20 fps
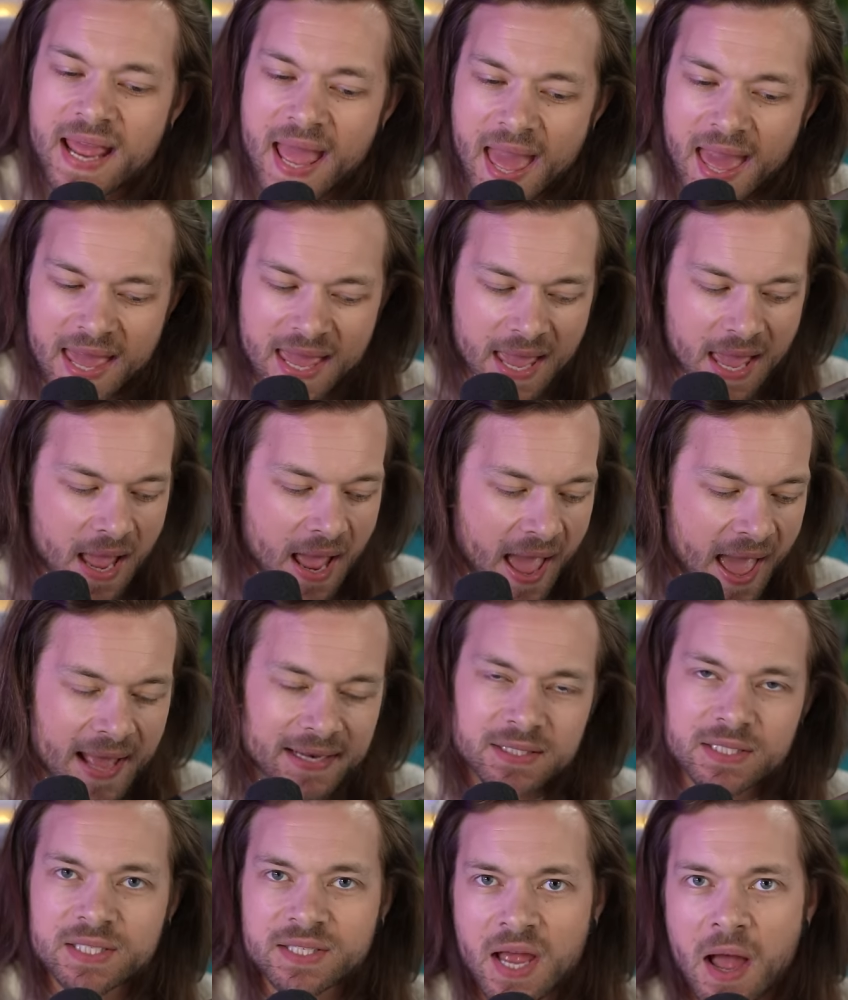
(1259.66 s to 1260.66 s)
day,
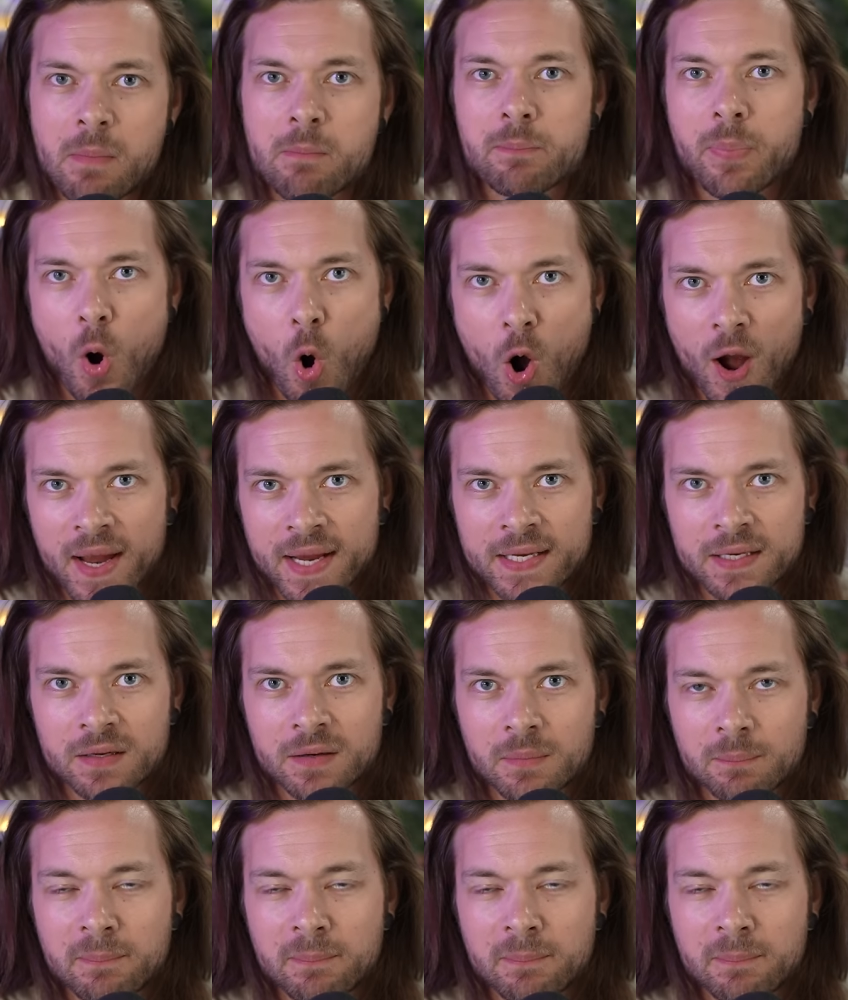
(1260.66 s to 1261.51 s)
at some point,